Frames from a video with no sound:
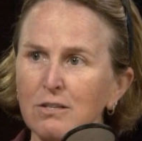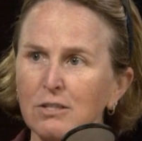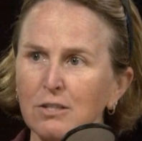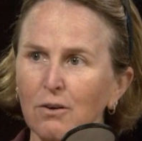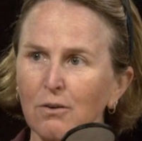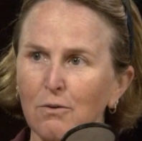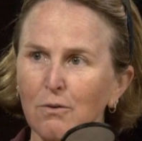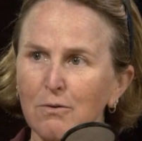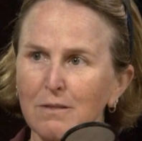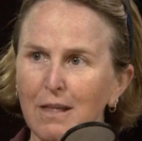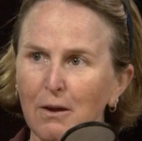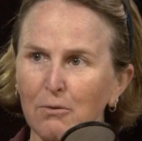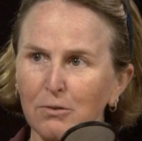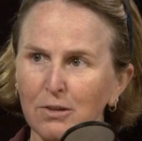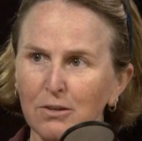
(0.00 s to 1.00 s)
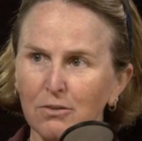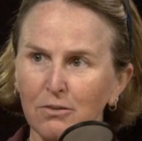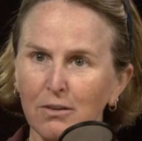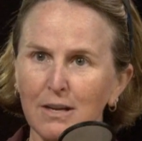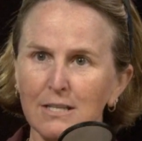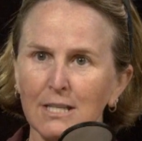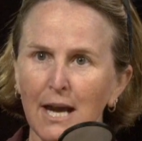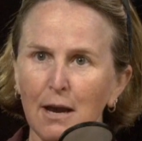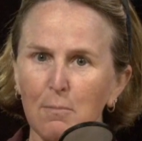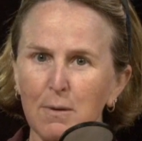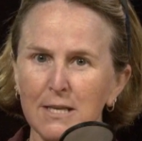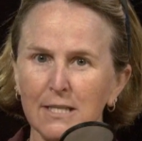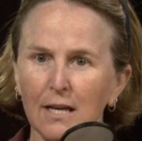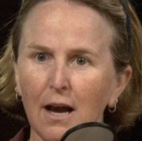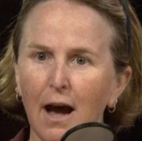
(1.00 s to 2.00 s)
So they will literally take a
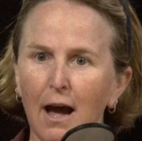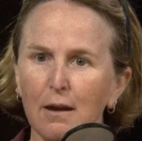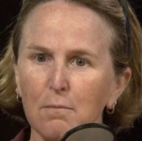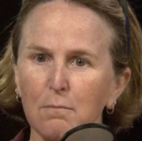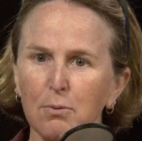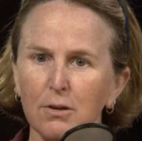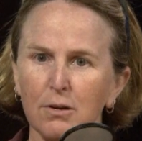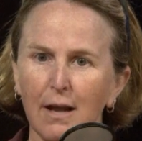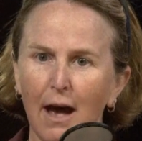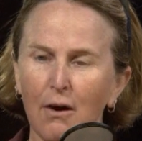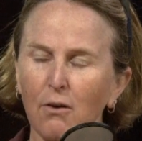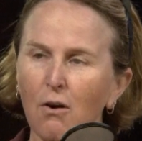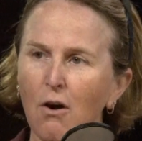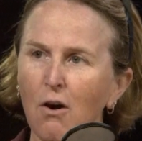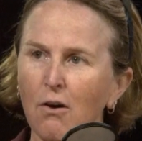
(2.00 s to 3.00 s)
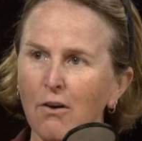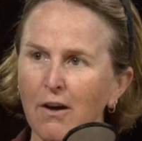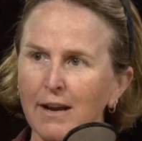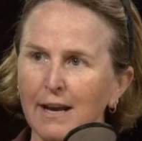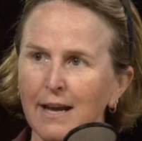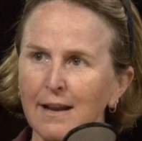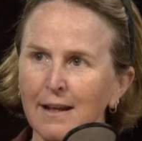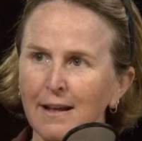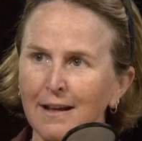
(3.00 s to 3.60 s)
piece of cotton, put alcohol on it,